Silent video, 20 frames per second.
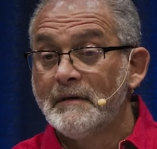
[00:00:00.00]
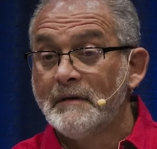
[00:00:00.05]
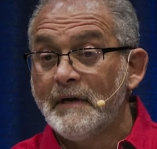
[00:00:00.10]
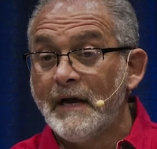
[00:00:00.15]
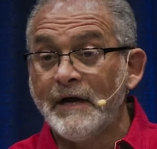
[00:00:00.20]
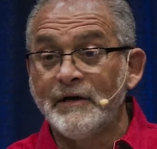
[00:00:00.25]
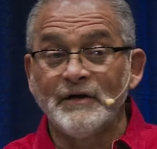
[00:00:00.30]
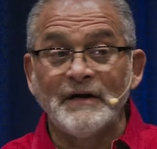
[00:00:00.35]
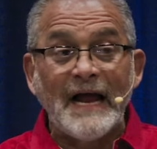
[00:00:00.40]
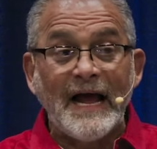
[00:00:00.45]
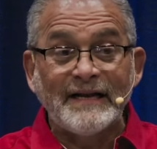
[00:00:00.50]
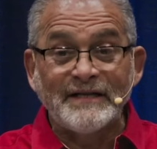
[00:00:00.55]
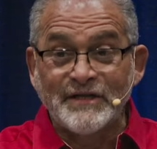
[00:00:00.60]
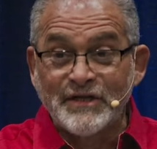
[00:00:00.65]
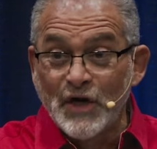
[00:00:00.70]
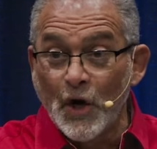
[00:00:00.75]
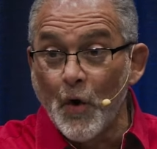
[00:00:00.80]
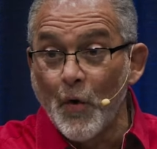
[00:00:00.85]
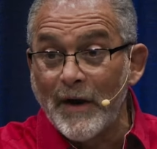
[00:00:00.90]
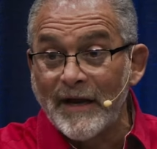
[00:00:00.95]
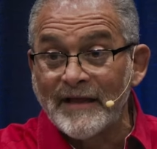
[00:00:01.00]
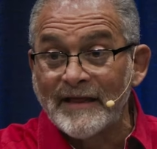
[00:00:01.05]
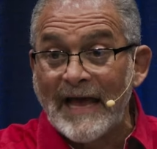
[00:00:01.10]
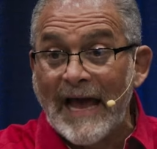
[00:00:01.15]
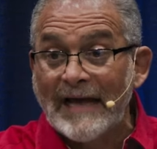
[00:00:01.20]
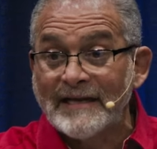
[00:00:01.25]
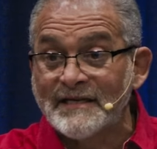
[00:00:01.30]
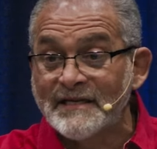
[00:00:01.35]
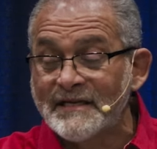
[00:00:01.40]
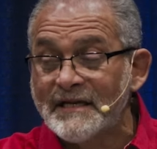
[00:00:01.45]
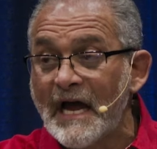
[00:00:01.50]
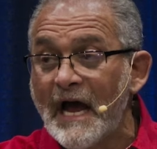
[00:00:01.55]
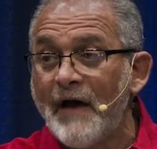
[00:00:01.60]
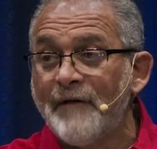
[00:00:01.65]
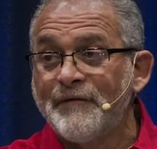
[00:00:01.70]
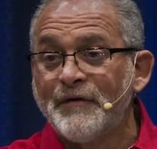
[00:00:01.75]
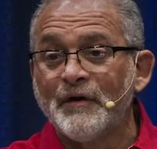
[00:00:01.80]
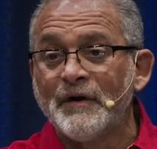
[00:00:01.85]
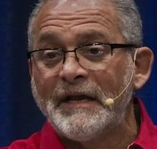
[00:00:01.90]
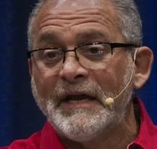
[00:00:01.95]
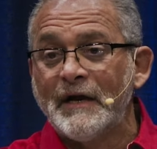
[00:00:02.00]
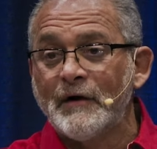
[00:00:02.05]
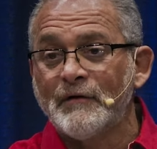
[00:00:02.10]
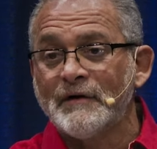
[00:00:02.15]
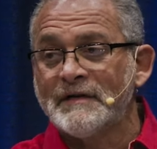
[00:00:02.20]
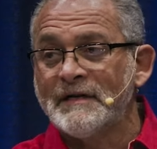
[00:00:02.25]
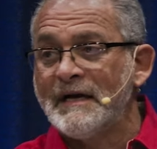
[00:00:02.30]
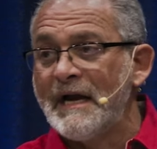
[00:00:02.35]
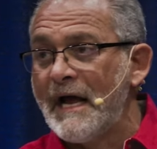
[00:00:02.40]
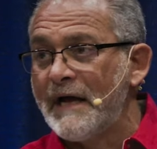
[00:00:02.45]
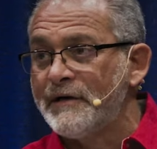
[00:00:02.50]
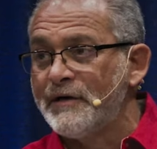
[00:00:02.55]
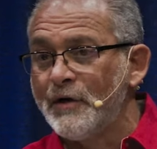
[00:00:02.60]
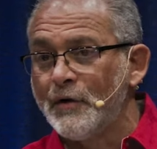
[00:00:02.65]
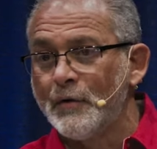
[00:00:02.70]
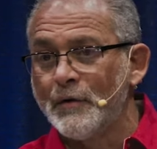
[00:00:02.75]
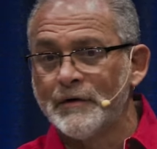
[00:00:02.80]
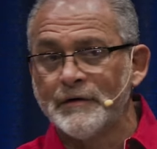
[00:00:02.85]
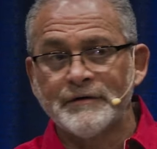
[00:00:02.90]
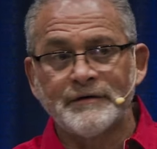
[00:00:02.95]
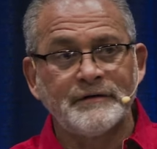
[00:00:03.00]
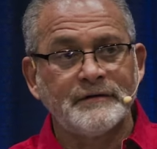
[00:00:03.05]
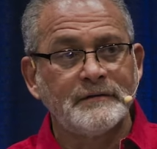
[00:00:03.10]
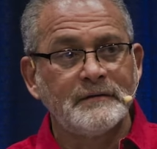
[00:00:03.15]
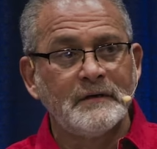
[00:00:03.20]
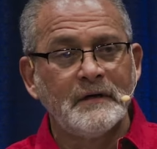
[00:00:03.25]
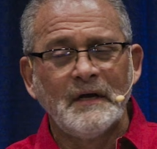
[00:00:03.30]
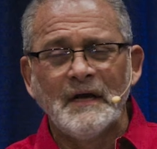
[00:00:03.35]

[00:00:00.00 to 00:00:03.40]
and you're not doing that stuff, you're hearers and not doers.